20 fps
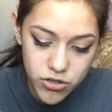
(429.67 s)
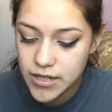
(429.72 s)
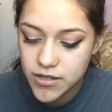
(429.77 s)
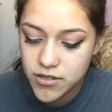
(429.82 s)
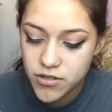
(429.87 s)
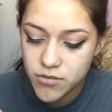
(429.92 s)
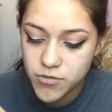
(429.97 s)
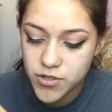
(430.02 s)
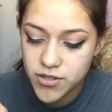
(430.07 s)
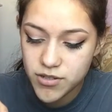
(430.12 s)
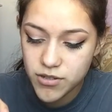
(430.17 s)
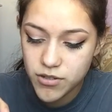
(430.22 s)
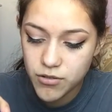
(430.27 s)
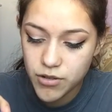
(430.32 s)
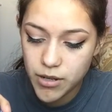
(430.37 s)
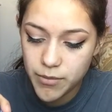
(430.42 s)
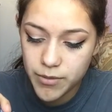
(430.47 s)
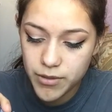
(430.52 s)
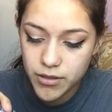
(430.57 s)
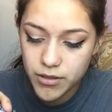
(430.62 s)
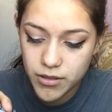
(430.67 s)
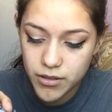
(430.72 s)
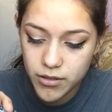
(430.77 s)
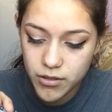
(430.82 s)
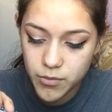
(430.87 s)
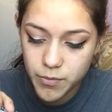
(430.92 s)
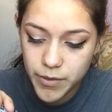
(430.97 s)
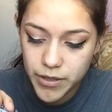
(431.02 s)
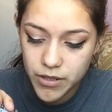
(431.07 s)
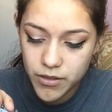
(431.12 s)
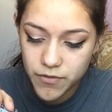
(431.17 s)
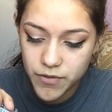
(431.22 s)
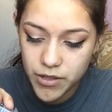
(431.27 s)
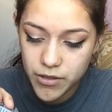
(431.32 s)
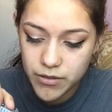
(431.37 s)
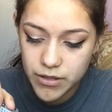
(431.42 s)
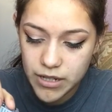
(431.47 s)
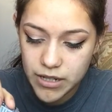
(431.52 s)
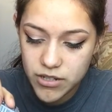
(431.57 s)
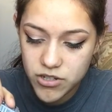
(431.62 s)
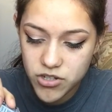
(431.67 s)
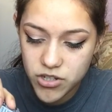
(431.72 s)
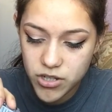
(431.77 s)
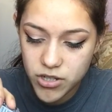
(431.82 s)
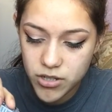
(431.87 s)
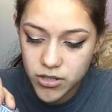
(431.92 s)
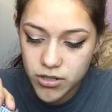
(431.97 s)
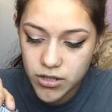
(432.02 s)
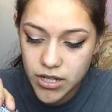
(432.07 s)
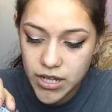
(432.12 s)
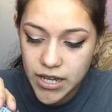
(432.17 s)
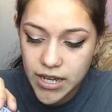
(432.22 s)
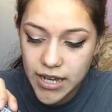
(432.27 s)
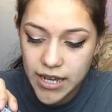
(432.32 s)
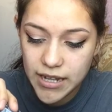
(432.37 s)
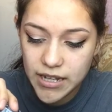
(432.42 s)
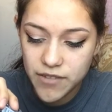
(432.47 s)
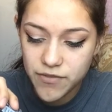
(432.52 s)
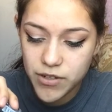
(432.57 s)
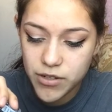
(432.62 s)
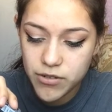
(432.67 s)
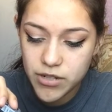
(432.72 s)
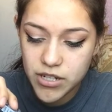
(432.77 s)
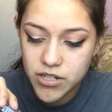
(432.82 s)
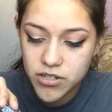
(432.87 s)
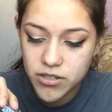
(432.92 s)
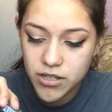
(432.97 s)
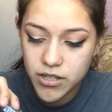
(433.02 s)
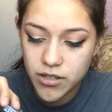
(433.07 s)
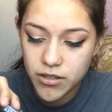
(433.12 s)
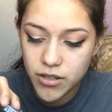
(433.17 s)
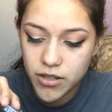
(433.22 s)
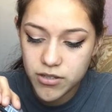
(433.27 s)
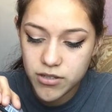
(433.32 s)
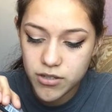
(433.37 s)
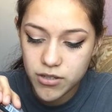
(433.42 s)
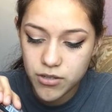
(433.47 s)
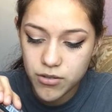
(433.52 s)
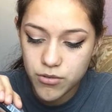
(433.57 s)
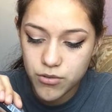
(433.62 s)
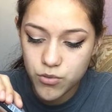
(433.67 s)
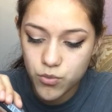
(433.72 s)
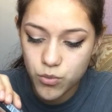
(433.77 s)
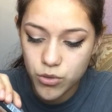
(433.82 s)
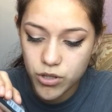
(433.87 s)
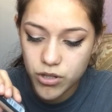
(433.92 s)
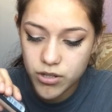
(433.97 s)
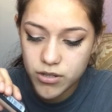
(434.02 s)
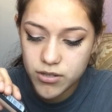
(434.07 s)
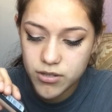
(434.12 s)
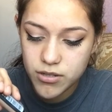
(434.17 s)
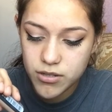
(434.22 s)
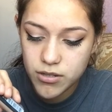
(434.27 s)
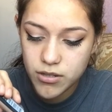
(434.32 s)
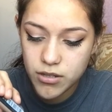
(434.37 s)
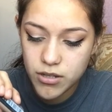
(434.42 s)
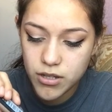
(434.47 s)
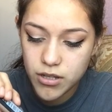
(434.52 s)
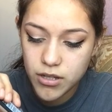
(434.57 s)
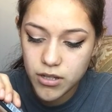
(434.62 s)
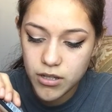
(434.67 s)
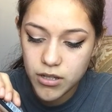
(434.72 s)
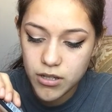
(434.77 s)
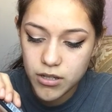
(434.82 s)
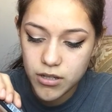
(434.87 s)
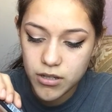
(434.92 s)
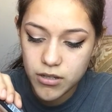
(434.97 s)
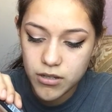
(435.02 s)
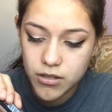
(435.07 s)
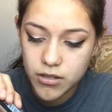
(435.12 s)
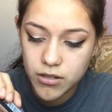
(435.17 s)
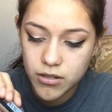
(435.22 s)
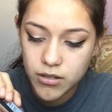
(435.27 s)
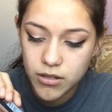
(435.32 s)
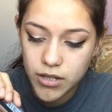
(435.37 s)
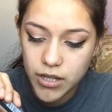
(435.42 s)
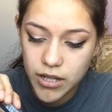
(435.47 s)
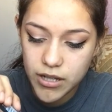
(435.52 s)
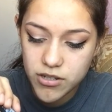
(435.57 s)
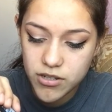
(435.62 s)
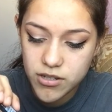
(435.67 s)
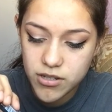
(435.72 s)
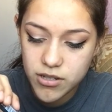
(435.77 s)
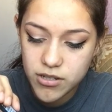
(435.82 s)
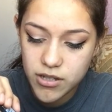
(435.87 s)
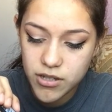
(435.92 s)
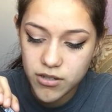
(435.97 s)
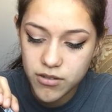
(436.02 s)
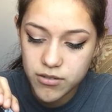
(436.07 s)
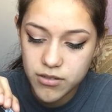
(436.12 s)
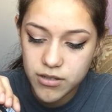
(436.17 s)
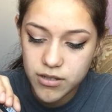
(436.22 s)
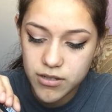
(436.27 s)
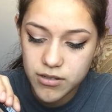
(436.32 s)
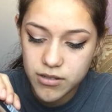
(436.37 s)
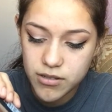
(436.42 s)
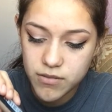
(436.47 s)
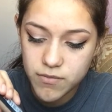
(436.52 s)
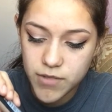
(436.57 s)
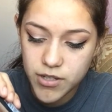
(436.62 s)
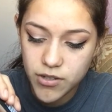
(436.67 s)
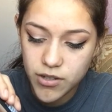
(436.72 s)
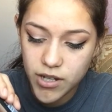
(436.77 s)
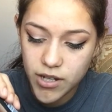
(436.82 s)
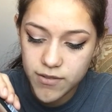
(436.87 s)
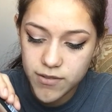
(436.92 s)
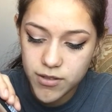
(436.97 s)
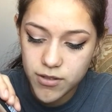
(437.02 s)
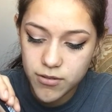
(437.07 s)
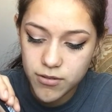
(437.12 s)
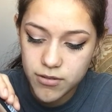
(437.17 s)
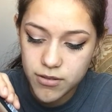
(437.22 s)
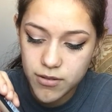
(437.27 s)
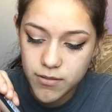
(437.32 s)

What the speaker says: So I'm just gonna grab a little bit of foundation. Any foundation that you like to use works. Okay, just because I use these doesn't mean you have to use